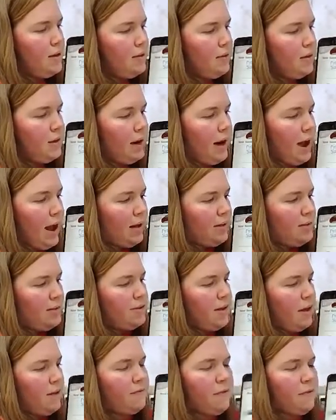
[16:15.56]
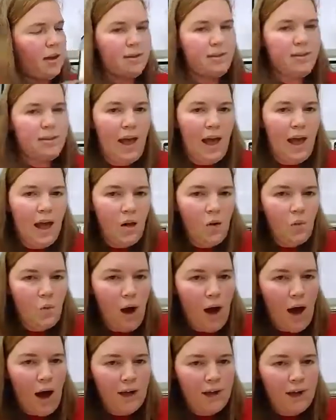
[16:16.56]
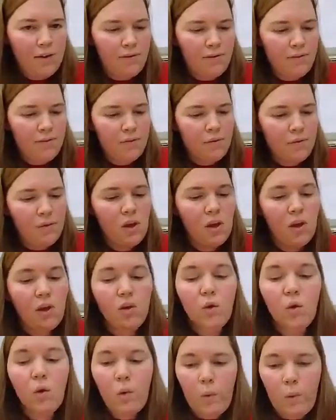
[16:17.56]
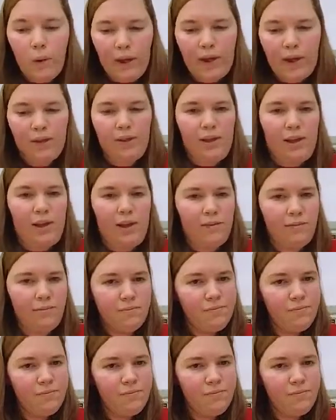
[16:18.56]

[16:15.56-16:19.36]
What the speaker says: then add suffix L-Y, quickly.